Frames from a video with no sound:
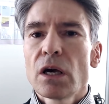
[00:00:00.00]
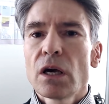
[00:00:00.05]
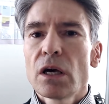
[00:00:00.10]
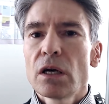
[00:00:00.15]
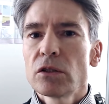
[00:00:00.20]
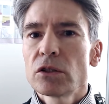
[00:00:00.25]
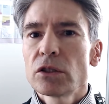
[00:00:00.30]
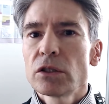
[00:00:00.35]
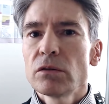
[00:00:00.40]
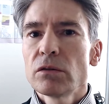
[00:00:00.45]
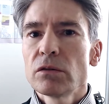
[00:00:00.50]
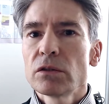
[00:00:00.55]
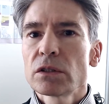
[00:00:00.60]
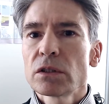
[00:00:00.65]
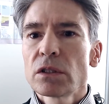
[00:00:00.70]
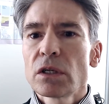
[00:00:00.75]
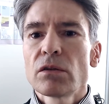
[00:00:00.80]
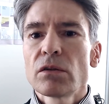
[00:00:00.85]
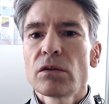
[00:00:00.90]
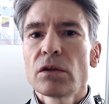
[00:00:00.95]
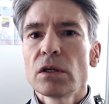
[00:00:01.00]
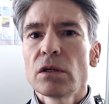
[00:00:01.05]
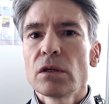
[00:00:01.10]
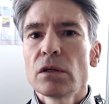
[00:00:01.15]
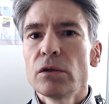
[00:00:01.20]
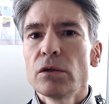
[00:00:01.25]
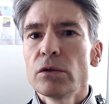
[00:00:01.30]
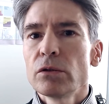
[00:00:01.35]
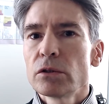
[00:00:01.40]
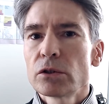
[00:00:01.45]
and choose
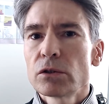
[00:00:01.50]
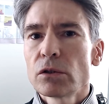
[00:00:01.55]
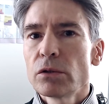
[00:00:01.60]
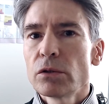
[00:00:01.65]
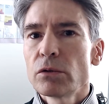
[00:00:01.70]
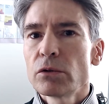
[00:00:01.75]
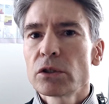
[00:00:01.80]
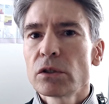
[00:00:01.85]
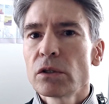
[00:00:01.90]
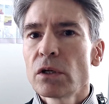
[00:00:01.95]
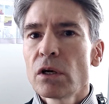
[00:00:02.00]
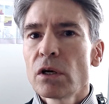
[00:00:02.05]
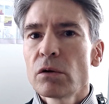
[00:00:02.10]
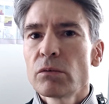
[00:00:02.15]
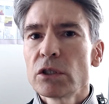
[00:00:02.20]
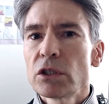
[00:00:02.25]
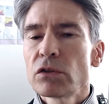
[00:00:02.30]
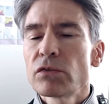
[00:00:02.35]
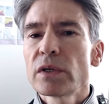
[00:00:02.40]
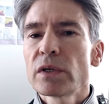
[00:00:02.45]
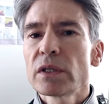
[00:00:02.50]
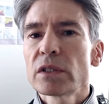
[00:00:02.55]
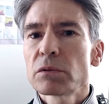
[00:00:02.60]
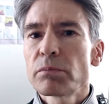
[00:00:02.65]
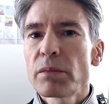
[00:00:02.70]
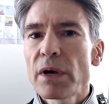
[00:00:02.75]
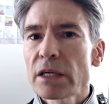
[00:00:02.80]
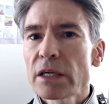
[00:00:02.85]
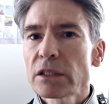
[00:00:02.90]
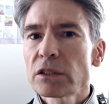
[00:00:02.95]
the solution which fits
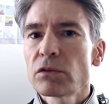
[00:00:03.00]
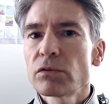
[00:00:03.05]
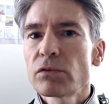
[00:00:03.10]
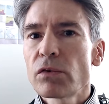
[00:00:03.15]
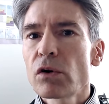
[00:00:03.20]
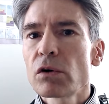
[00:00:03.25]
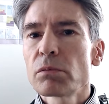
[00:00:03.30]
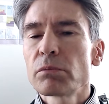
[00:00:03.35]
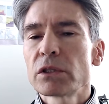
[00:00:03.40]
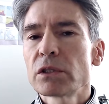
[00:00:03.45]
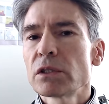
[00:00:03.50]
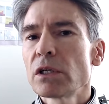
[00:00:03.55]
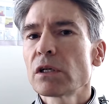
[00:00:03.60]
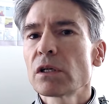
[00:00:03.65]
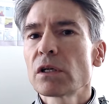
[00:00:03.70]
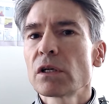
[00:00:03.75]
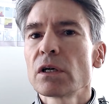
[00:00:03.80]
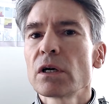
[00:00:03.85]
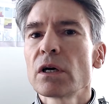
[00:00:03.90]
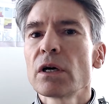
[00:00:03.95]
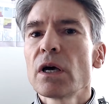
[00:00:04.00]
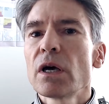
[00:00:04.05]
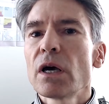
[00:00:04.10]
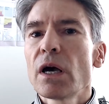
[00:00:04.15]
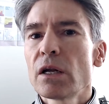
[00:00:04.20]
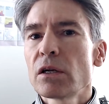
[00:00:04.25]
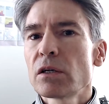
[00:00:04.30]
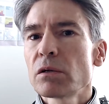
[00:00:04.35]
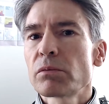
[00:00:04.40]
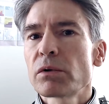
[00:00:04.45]
best for a particular
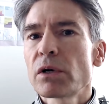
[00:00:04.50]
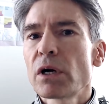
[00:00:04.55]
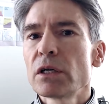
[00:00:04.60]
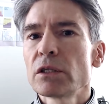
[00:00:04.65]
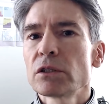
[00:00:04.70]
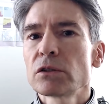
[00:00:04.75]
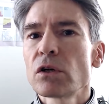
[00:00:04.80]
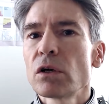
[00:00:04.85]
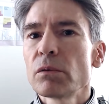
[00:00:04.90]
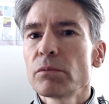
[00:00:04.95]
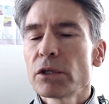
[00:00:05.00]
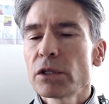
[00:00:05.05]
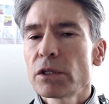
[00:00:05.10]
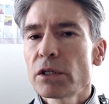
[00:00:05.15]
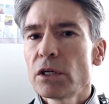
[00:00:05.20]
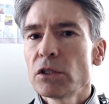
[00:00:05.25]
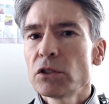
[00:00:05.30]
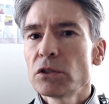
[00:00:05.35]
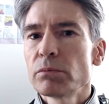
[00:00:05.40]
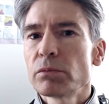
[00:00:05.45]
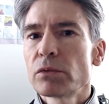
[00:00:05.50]
enterprise communication